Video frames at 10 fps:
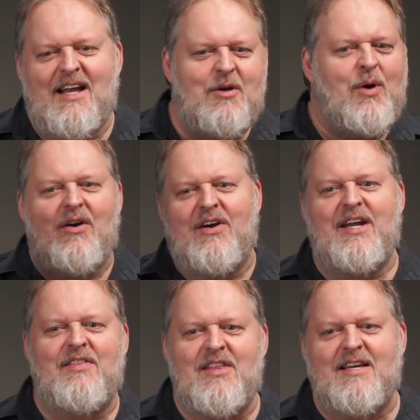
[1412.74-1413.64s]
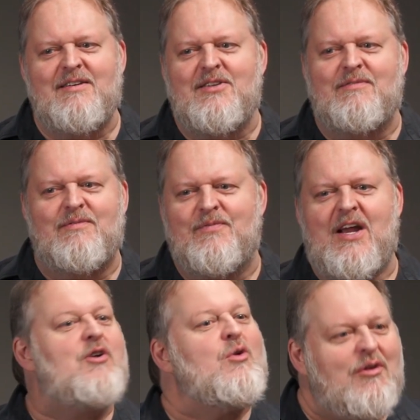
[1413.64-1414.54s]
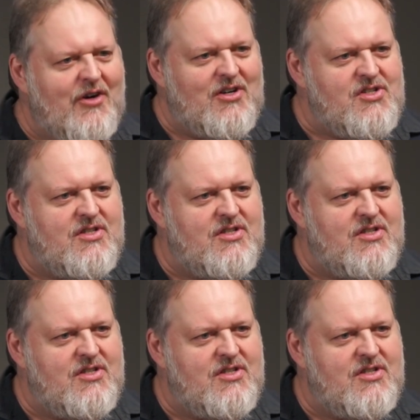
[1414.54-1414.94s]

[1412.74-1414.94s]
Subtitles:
anywhere in their universe.